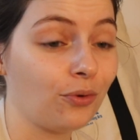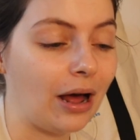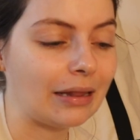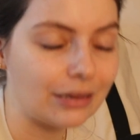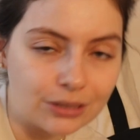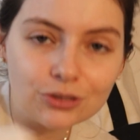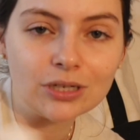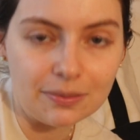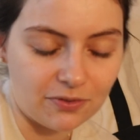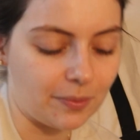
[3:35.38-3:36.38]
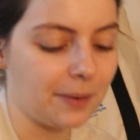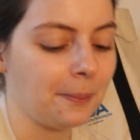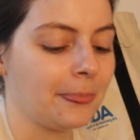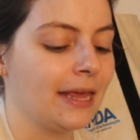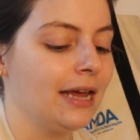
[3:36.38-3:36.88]
a little too deep for me.
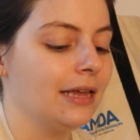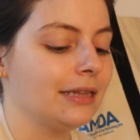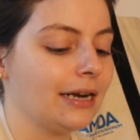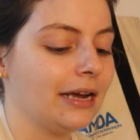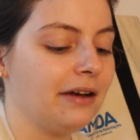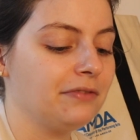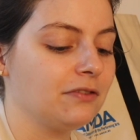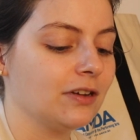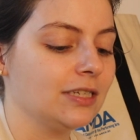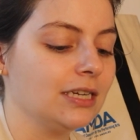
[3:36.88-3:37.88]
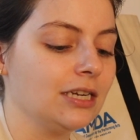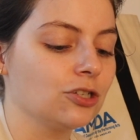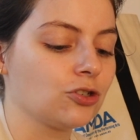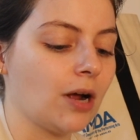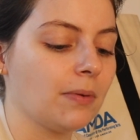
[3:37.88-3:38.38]
Then I have the Fenty
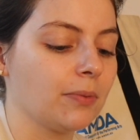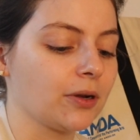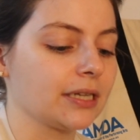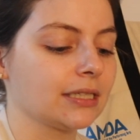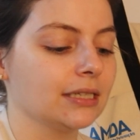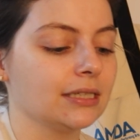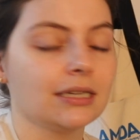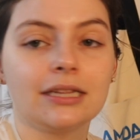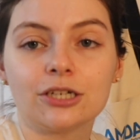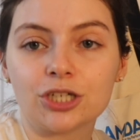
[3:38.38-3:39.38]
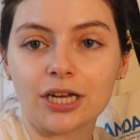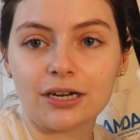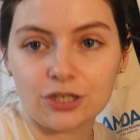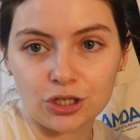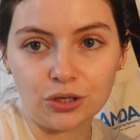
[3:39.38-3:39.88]
Eavesdrop Blurring Skin Tint in the
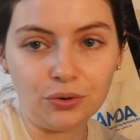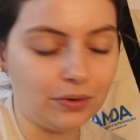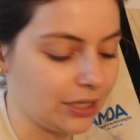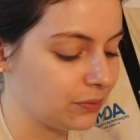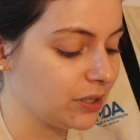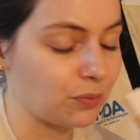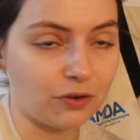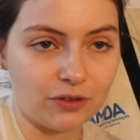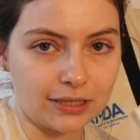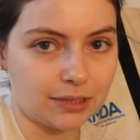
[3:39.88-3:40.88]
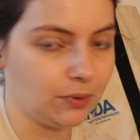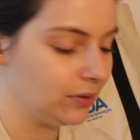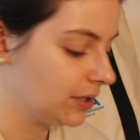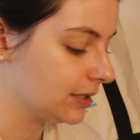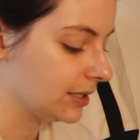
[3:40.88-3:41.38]
shade 2. This one's more
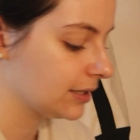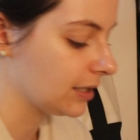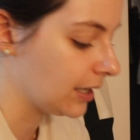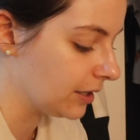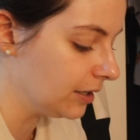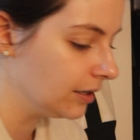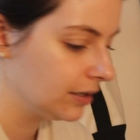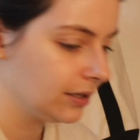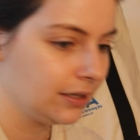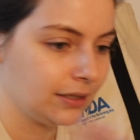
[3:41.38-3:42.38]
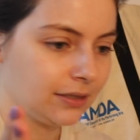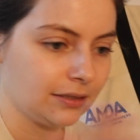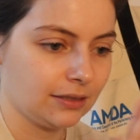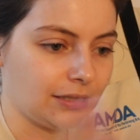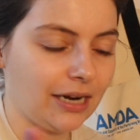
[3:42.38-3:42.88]
flexible because it's like
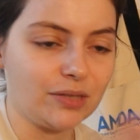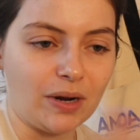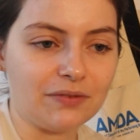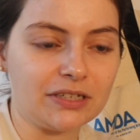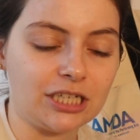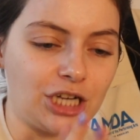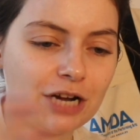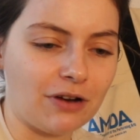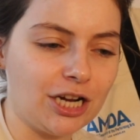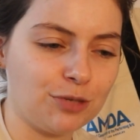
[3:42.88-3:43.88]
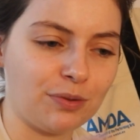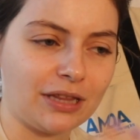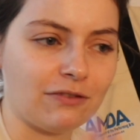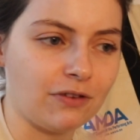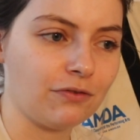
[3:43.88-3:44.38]
it's not as wide of a shade range, but
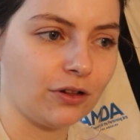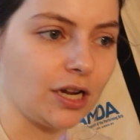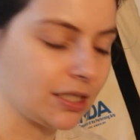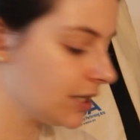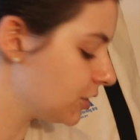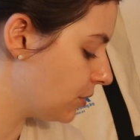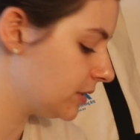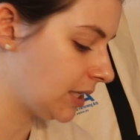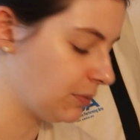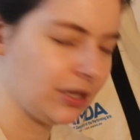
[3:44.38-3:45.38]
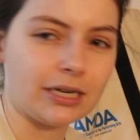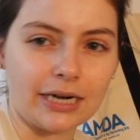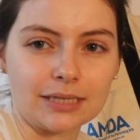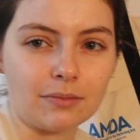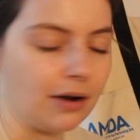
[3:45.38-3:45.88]
they fit for a lot of skin tones. Same with the
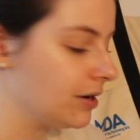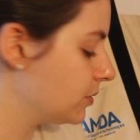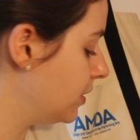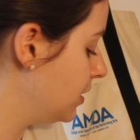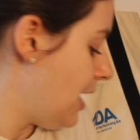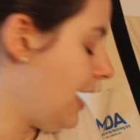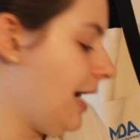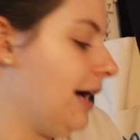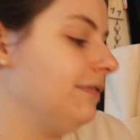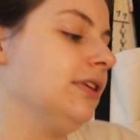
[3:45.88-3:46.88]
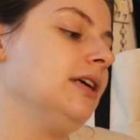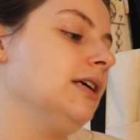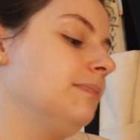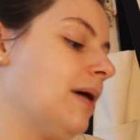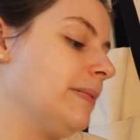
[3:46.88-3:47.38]
Danessa Myricks one. I have
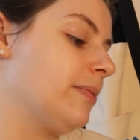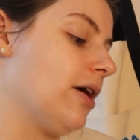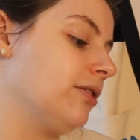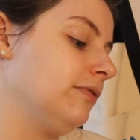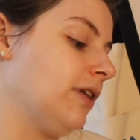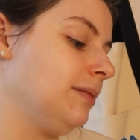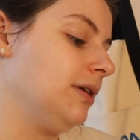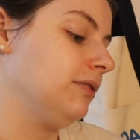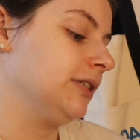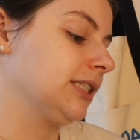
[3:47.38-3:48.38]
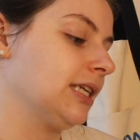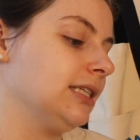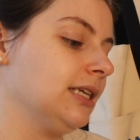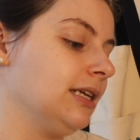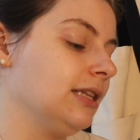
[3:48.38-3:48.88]
the Bobbi Brown Vitamin Enriched Skin
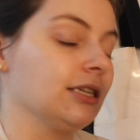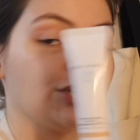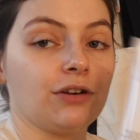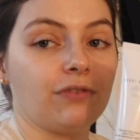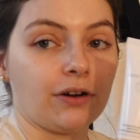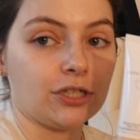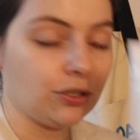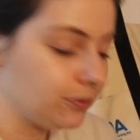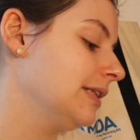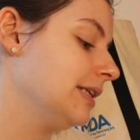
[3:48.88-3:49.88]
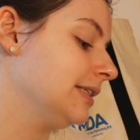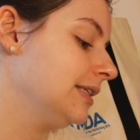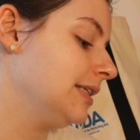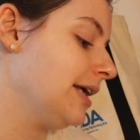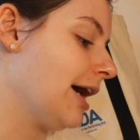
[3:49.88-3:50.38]
Tint in the shade Fair 2. This
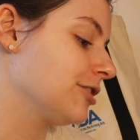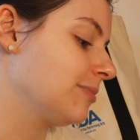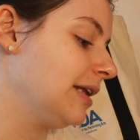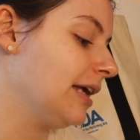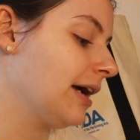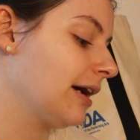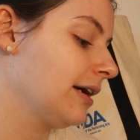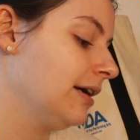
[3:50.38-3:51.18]
is the Hydromaniac